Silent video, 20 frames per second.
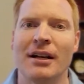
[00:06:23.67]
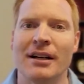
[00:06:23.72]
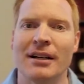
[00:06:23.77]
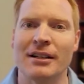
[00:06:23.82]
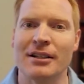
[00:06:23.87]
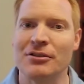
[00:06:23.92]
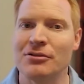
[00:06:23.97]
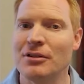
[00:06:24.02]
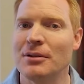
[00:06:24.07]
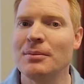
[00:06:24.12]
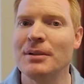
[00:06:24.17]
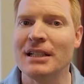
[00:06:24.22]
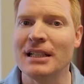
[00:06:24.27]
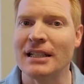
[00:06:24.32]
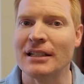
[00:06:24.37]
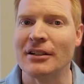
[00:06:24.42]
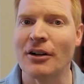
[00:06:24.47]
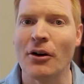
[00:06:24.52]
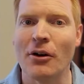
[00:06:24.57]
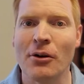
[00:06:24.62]
contributing
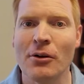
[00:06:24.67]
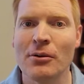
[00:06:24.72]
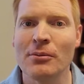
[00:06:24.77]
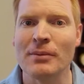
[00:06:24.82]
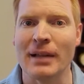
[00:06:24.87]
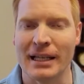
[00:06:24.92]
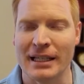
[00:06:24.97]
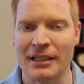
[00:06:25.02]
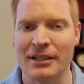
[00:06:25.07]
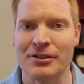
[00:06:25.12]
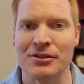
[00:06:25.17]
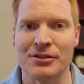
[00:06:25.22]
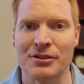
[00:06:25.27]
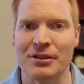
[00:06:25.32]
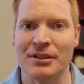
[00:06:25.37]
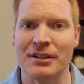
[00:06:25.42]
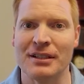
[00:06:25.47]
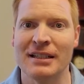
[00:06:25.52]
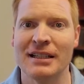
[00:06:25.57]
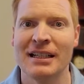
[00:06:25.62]
in the home like he
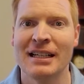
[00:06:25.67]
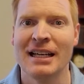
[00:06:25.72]
should.